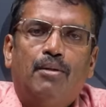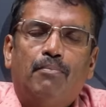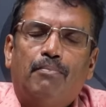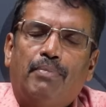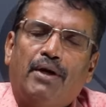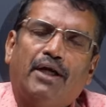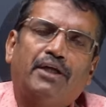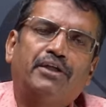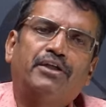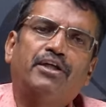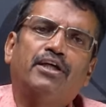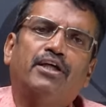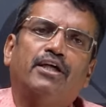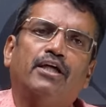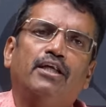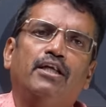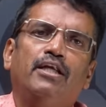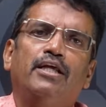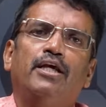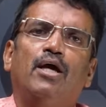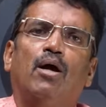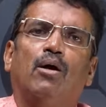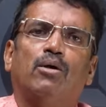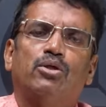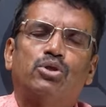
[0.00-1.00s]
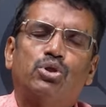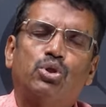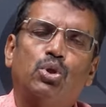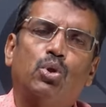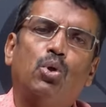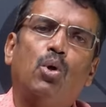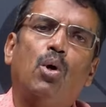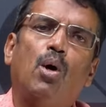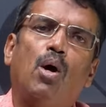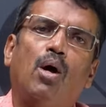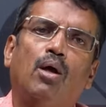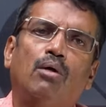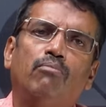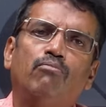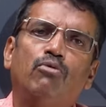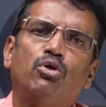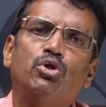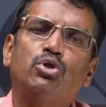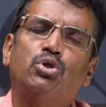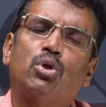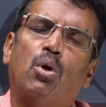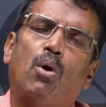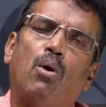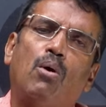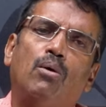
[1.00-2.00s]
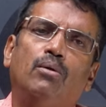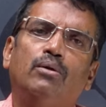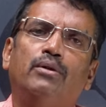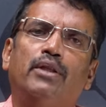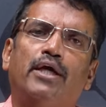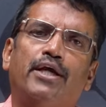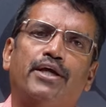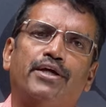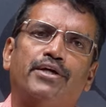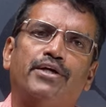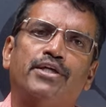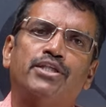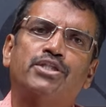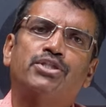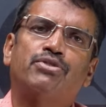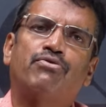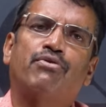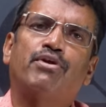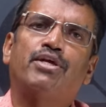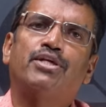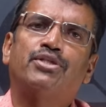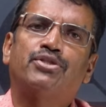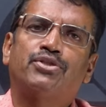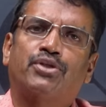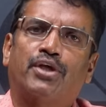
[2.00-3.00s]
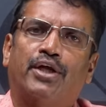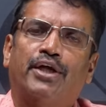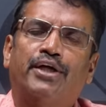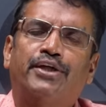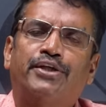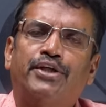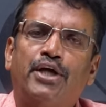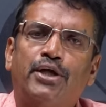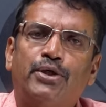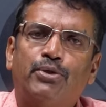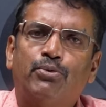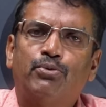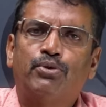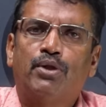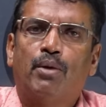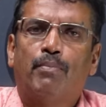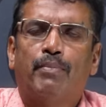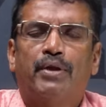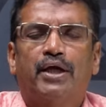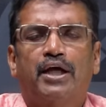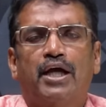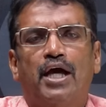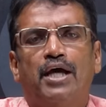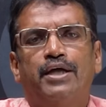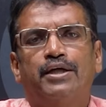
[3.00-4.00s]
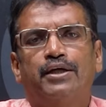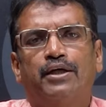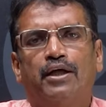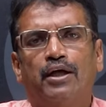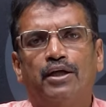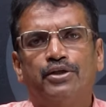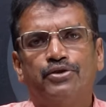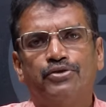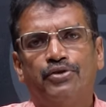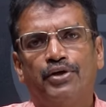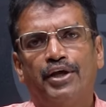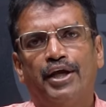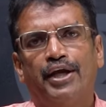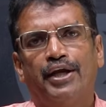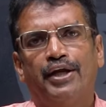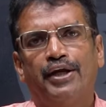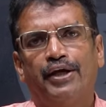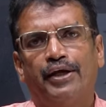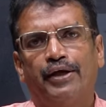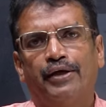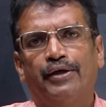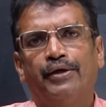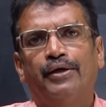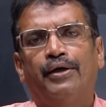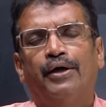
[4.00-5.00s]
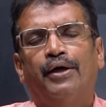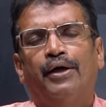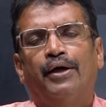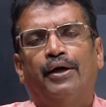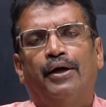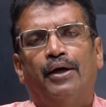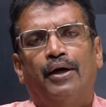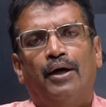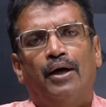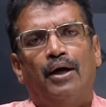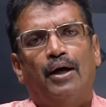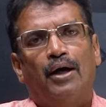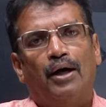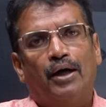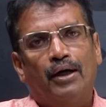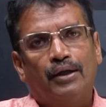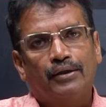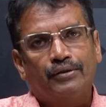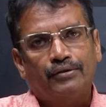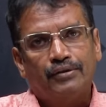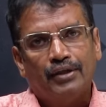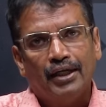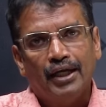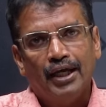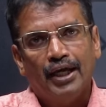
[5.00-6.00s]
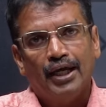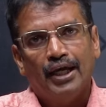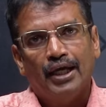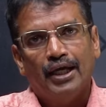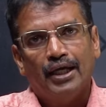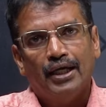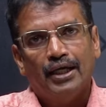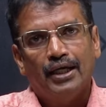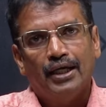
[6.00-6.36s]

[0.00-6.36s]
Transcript: practically also almost all the industries connected to the mechanical engineering, uh, they